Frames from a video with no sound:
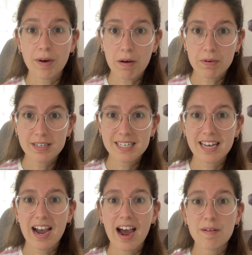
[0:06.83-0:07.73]
vowels
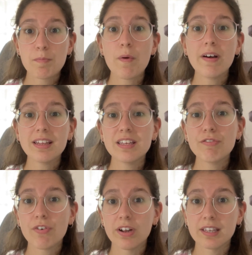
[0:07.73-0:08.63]
are very
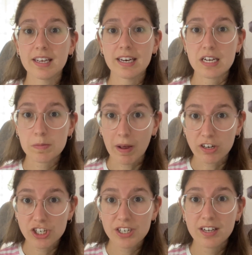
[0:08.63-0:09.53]
different in
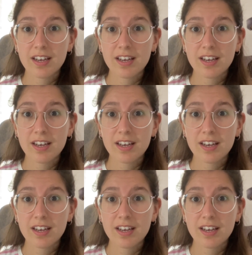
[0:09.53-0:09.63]
Spanish.